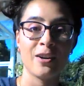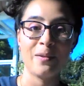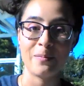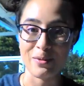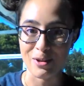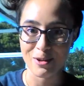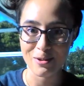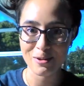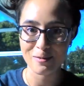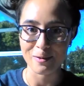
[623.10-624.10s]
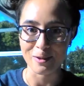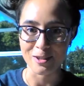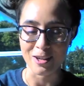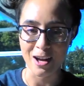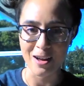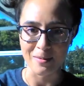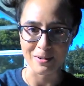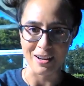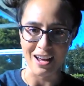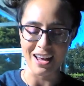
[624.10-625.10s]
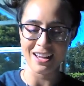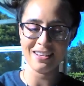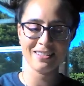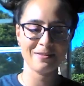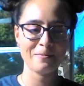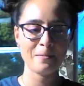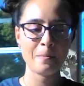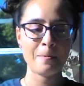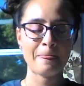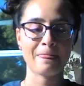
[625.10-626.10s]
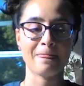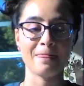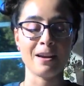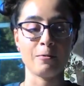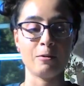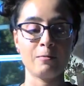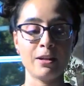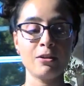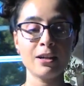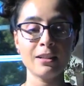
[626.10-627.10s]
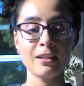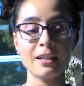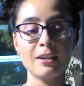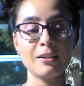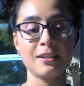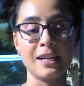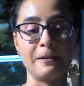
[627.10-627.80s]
Beautiful job, guys. Now, when we look at the letter C,